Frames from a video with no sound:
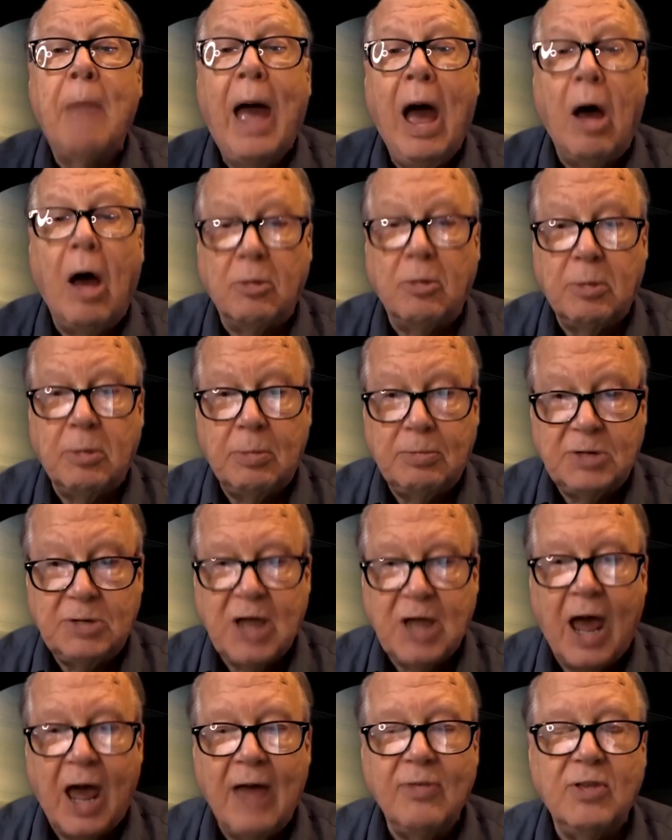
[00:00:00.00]

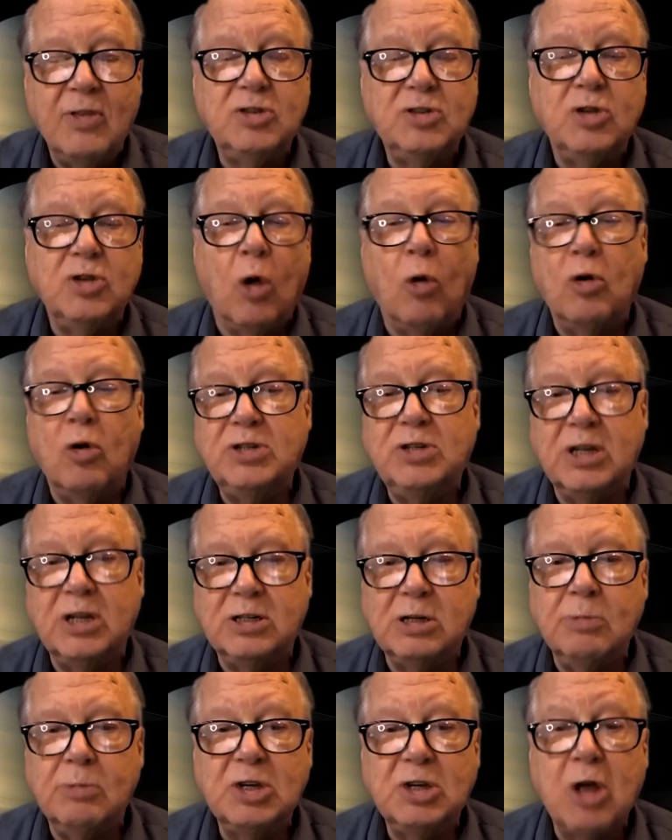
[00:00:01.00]
outside the solar
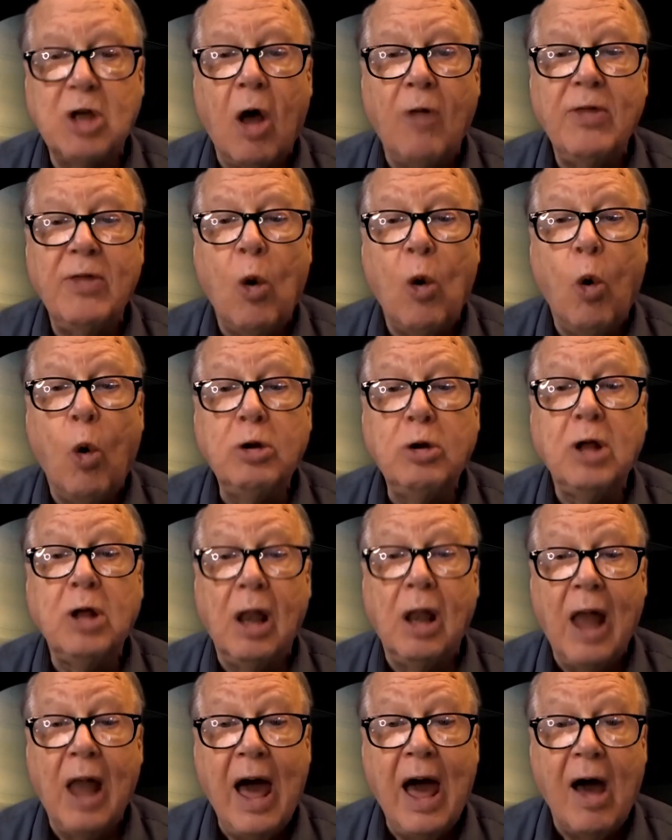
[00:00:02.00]
system. It's called the Oort
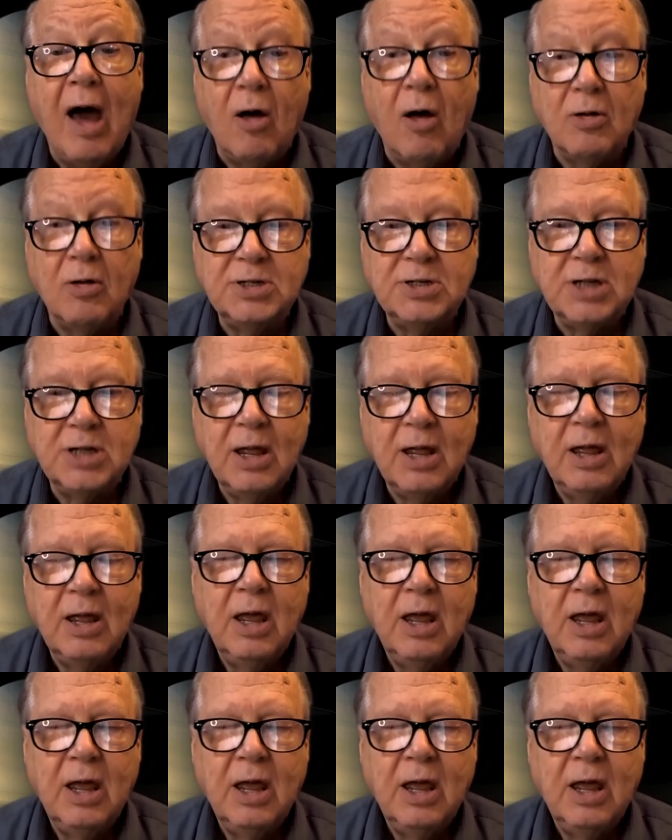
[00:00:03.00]
clouds.